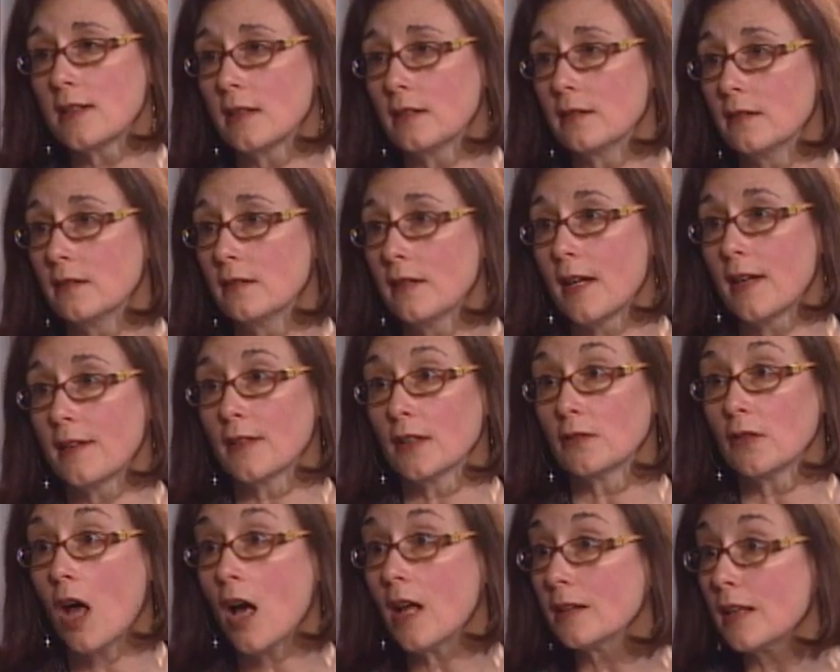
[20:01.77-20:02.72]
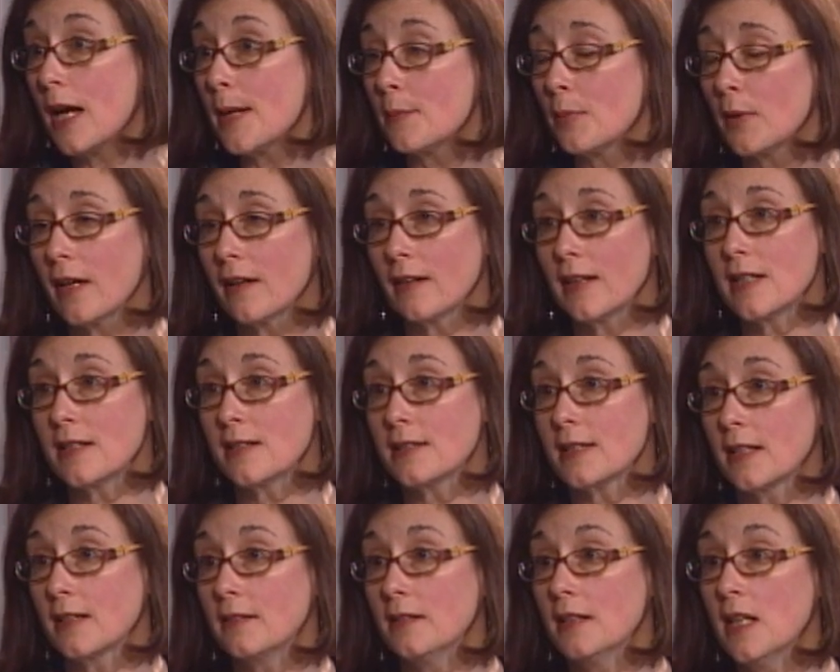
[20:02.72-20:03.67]
and, and the law
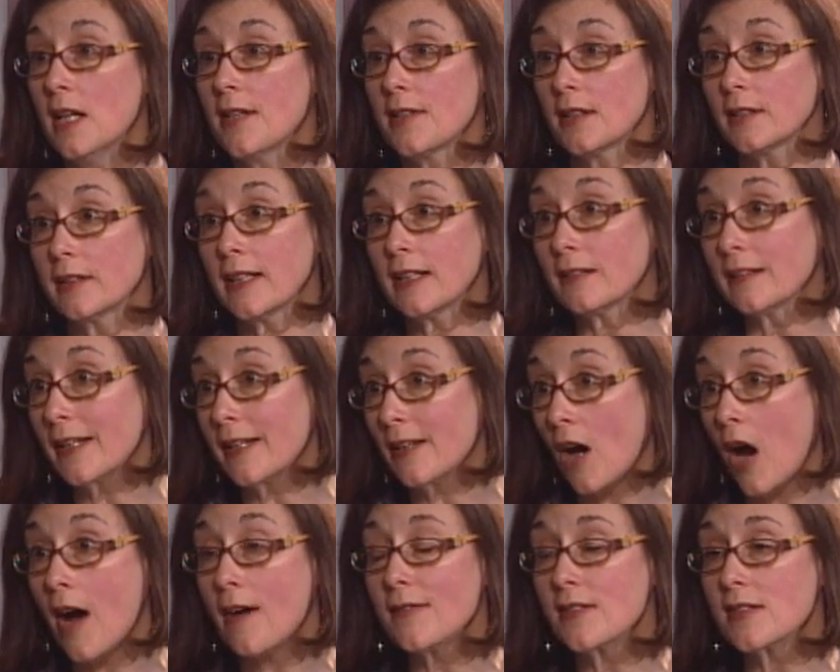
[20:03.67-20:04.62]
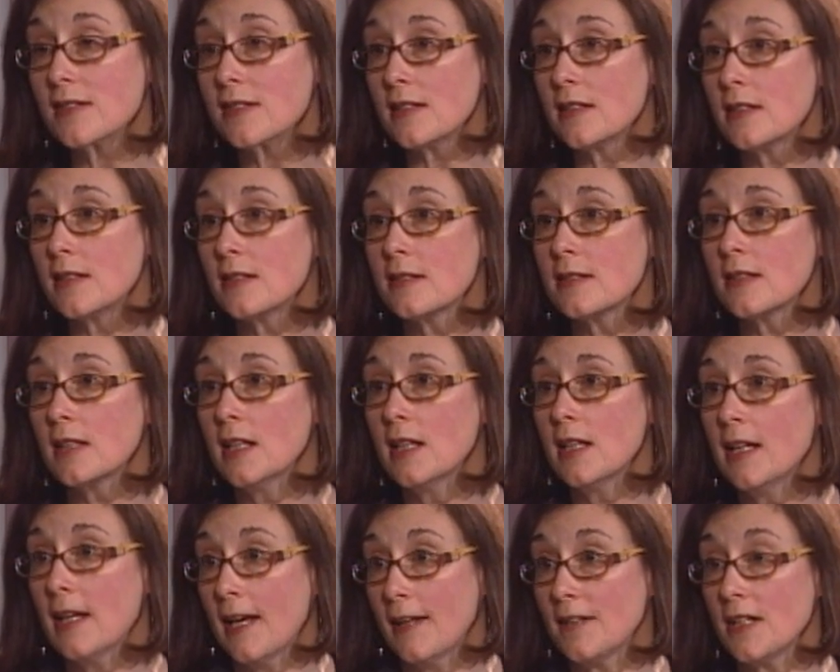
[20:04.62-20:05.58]
libraries and the legal aid offices
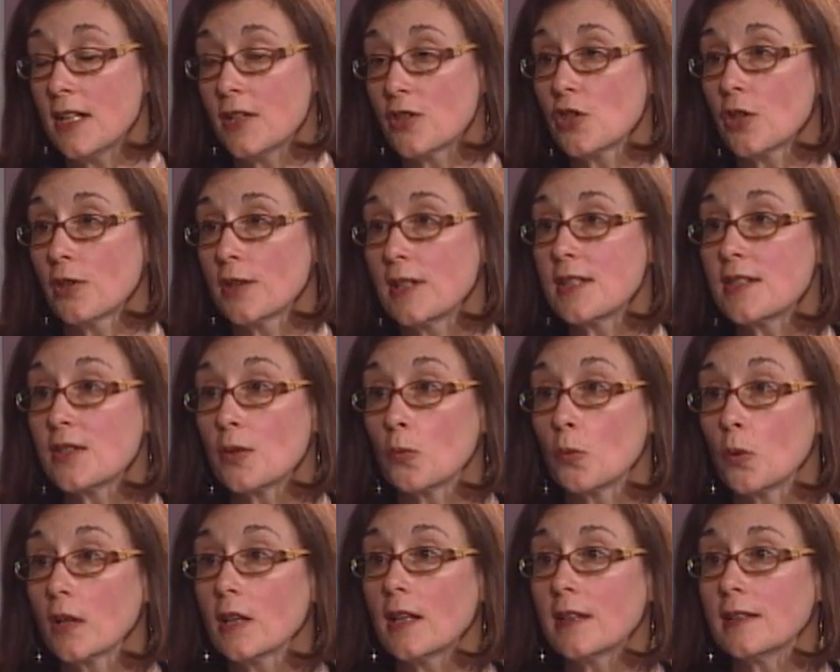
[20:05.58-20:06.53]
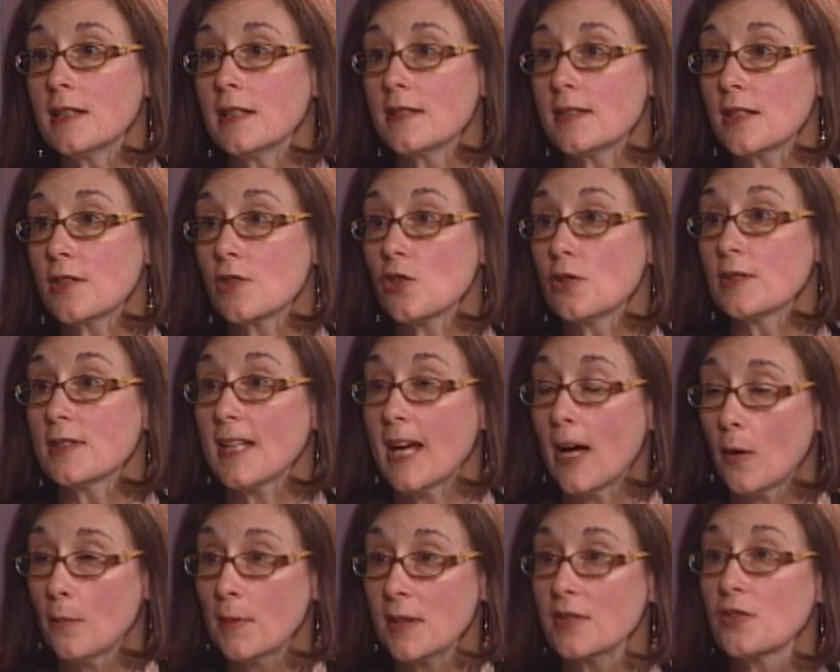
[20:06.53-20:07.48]
mm-hmm. and the mm-hmm. attorneys that work on these issues
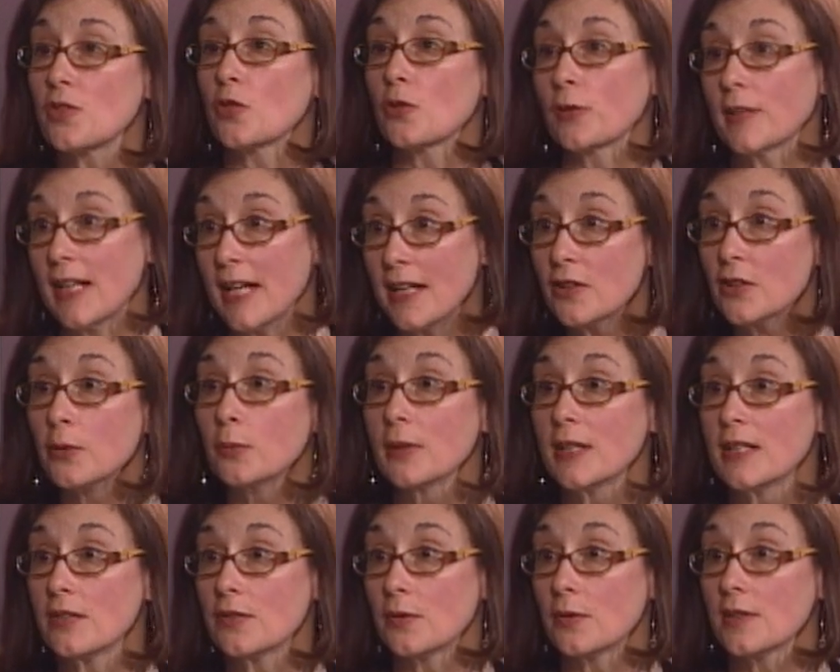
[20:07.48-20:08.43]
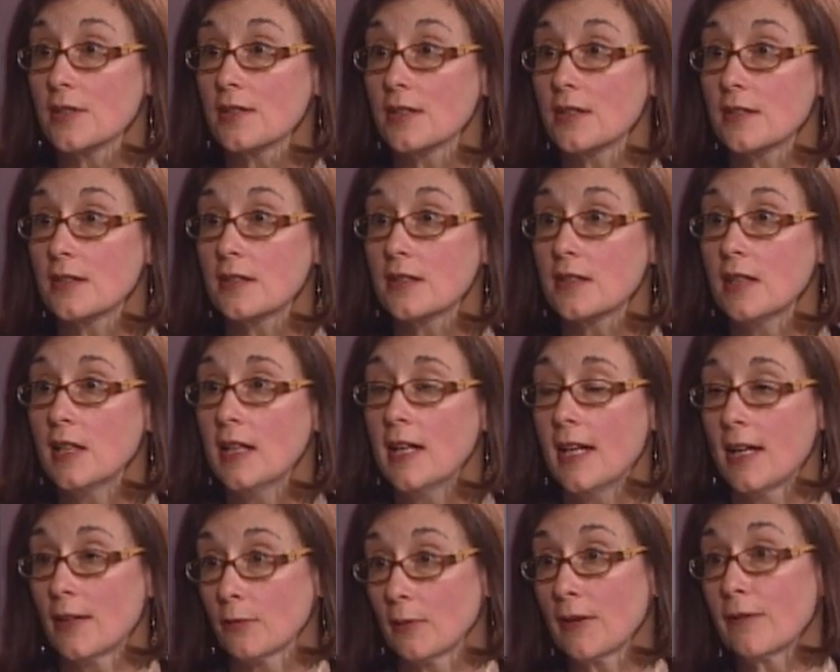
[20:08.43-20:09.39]
help us create the resources
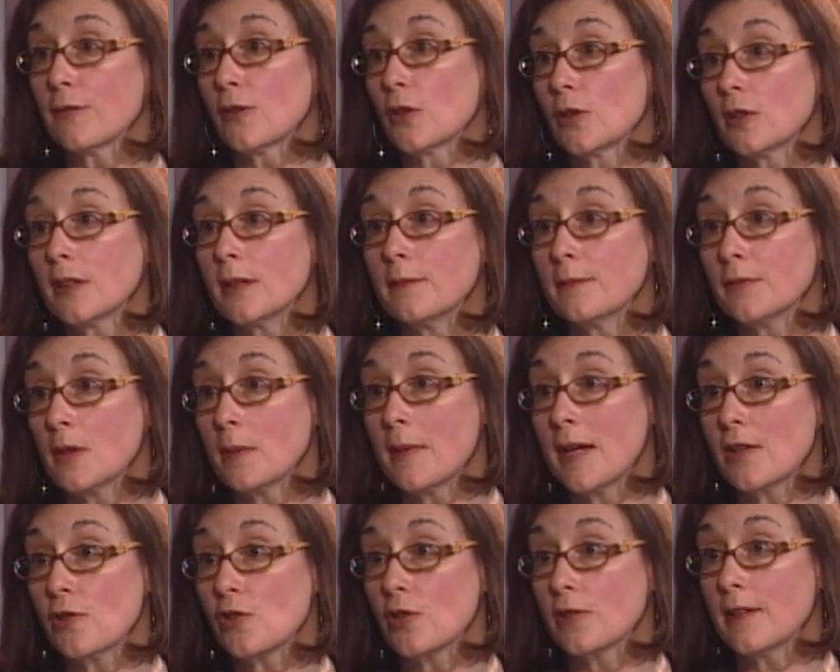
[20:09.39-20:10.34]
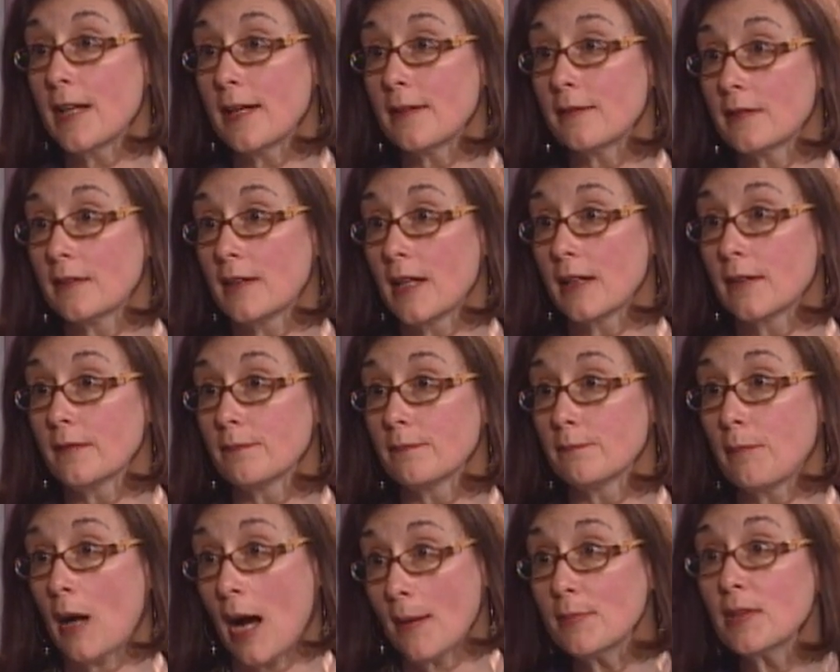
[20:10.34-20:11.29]
and referral information that, that
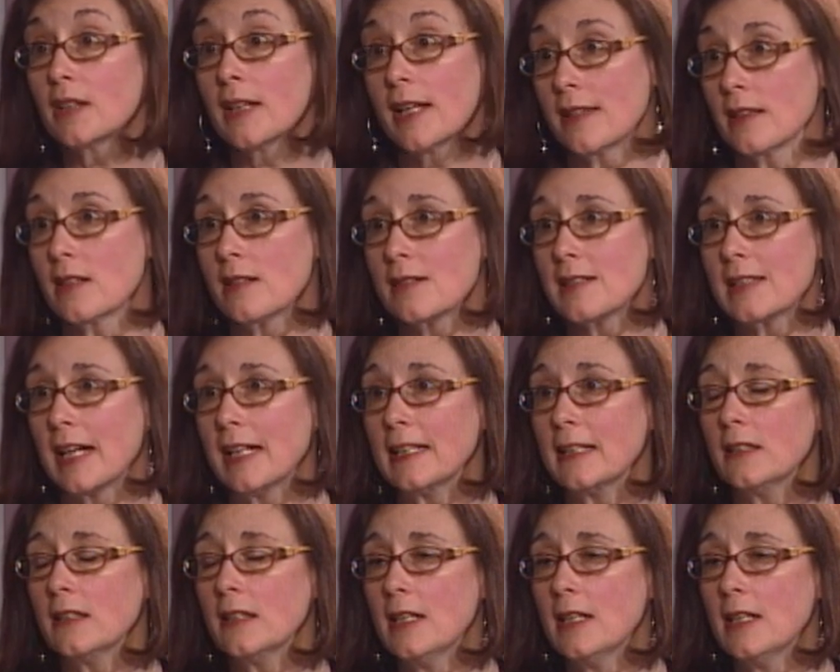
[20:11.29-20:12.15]
populate the site.